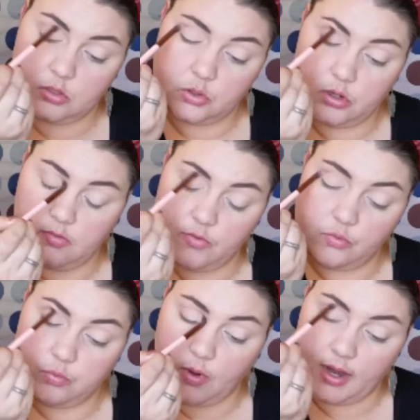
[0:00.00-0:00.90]
Sort
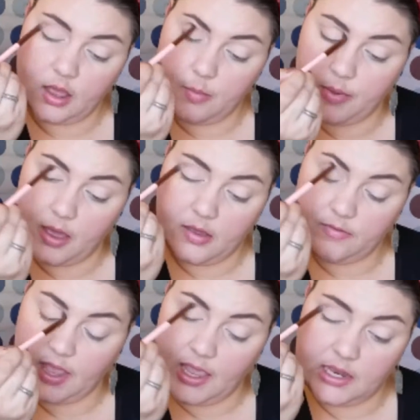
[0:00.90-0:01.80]
of right
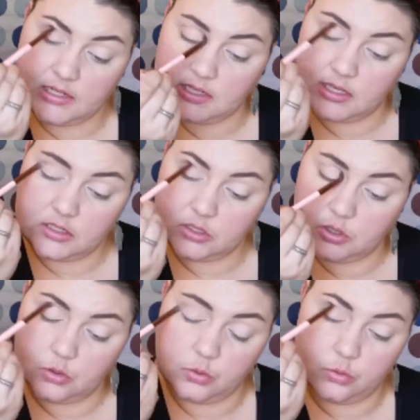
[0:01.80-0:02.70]
above and
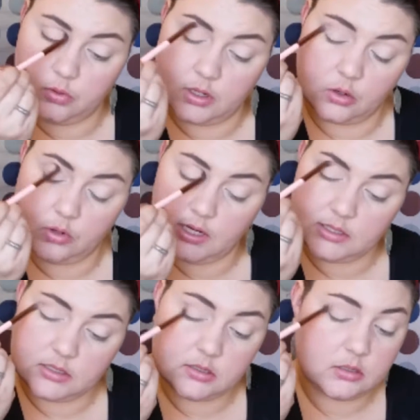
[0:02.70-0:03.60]
into the
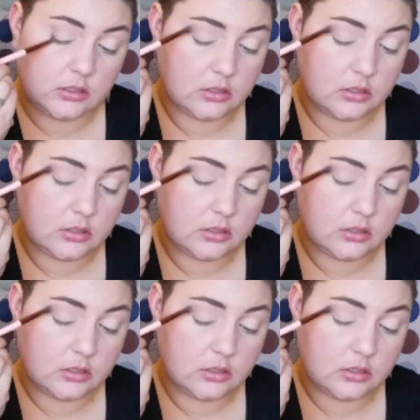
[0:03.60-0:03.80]
crease.